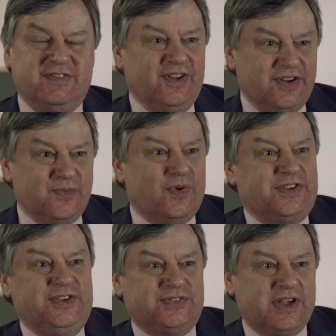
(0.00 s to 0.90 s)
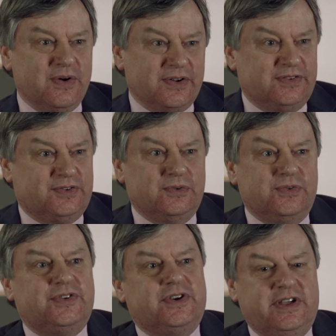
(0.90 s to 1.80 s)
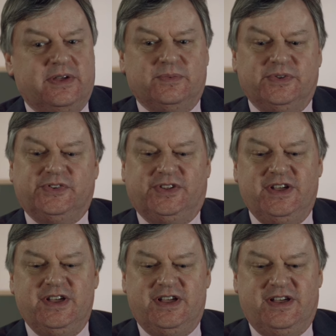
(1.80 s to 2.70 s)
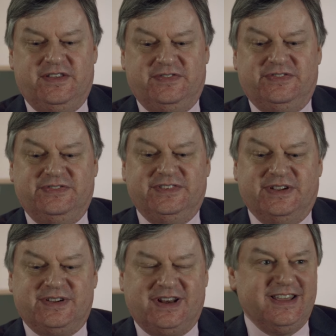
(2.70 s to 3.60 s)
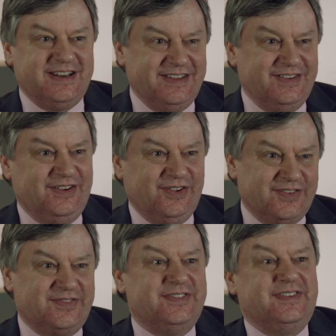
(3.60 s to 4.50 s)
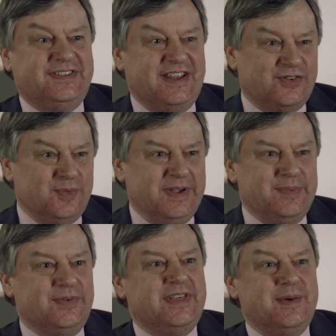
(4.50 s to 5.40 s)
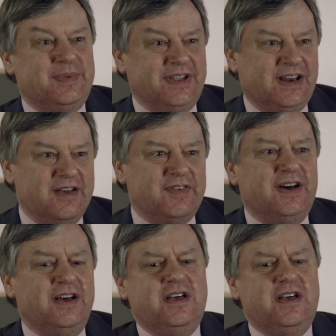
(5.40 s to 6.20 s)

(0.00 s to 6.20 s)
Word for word: of a lot of what used to go on at Torch. It was, you know, clearly a lot of technical people there being clever,